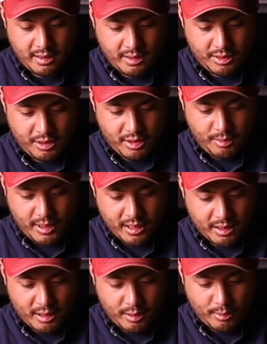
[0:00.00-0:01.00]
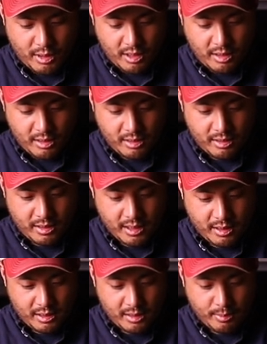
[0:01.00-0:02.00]
there should be a small
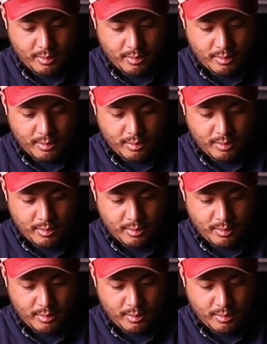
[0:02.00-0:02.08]
little